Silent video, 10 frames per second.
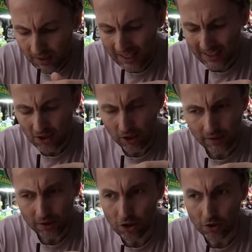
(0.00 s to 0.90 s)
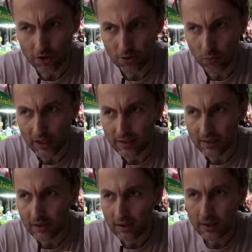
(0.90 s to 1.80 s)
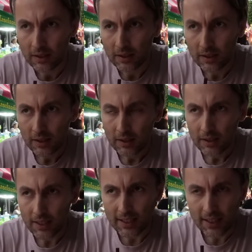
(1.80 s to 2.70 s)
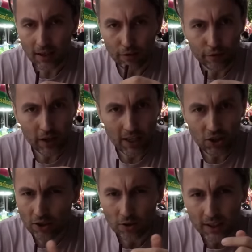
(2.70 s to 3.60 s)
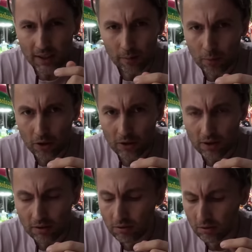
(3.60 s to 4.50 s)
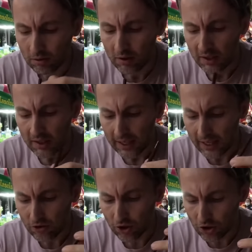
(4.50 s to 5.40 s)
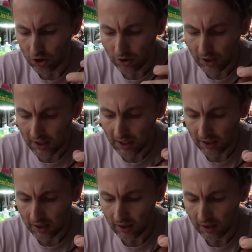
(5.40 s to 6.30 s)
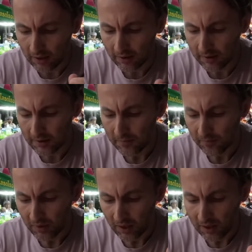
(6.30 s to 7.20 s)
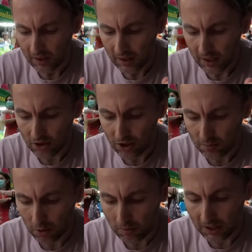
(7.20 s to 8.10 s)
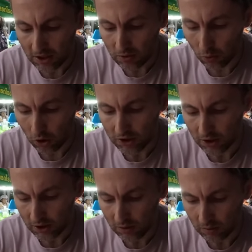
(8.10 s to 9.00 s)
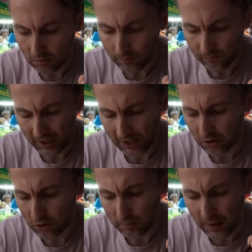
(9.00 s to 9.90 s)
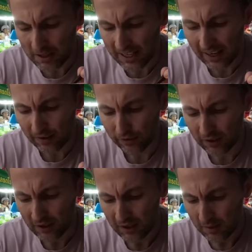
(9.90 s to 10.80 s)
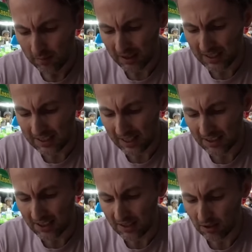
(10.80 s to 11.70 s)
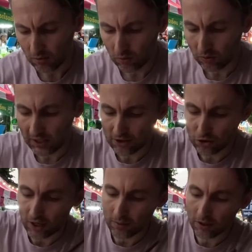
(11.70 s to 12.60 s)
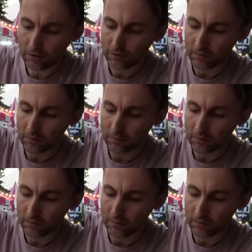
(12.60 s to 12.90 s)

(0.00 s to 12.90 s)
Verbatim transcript: And it's not even too sweet. Tastes kind of fresh. I don't think they put extra sugar in here. It's just probably just water. I don't know, maybe they have. But these lychees, oh, let's try one of